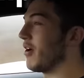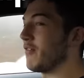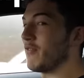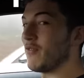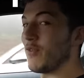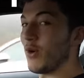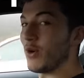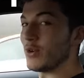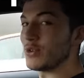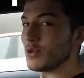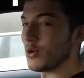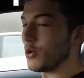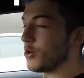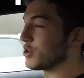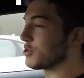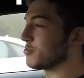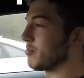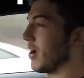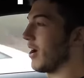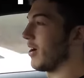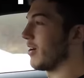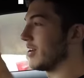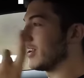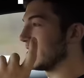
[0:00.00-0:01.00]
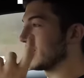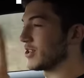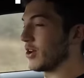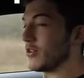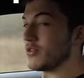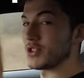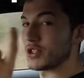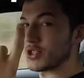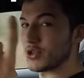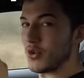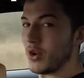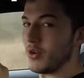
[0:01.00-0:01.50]
above 400 horsepower.
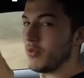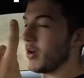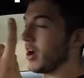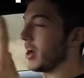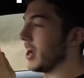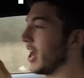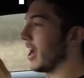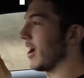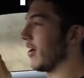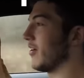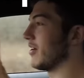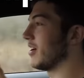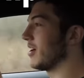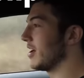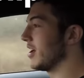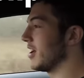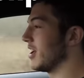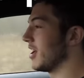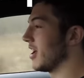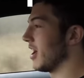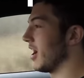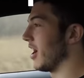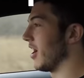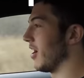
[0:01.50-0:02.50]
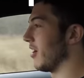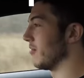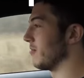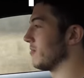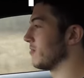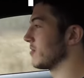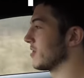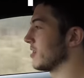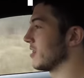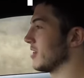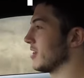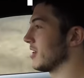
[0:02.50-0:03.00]
It's on the screen right now.
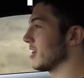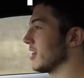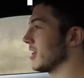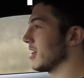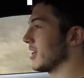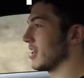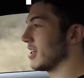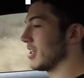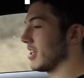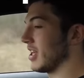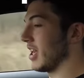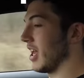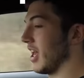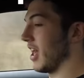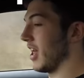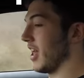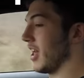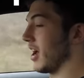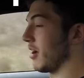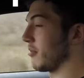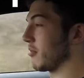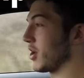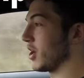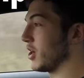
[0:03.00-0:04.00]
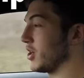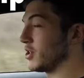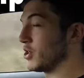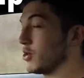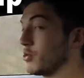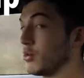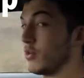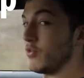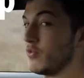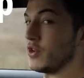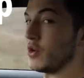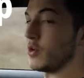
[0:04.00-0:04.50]
Um, yeah, I'm gonna
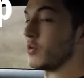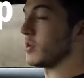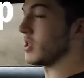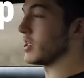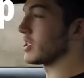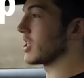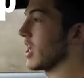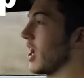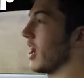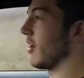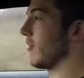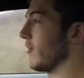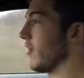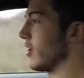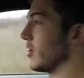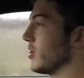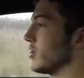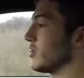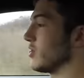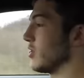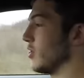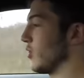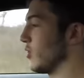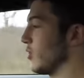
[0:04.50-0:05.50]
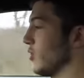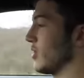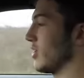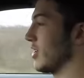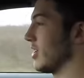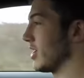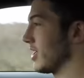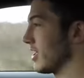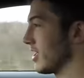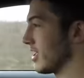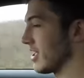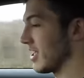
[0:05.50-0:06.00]
do review on this car very
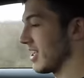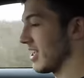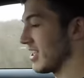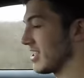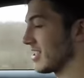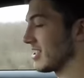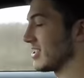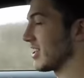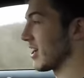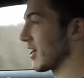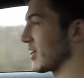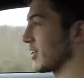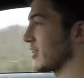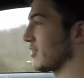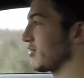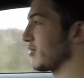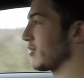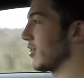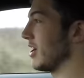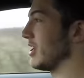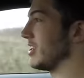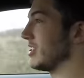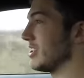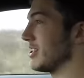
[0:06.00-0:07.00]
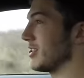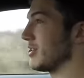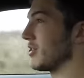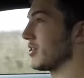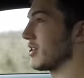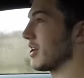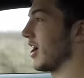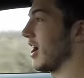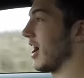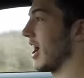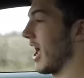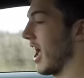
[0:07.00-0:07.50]
soon. This is a crazy
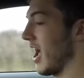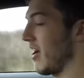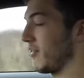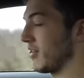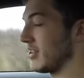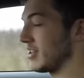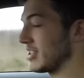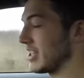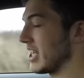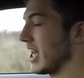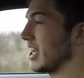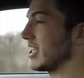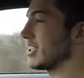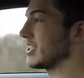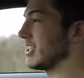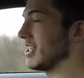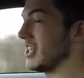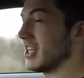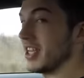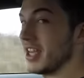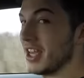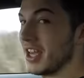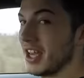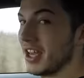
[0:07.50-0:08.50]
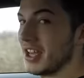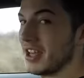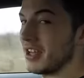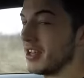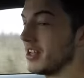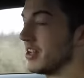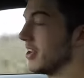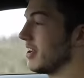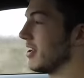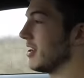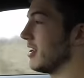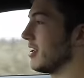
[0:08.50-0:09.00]
good car. I haven't tested it yet,
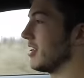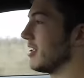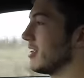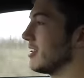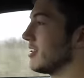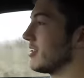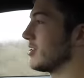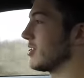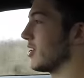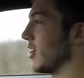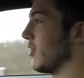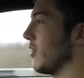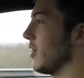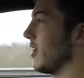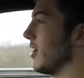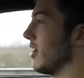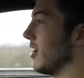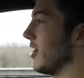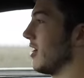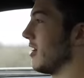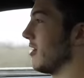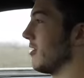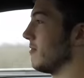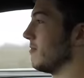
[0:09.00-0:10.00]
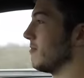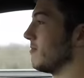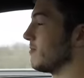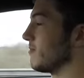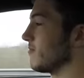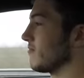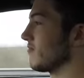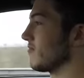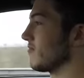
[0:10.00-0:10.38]
so uh,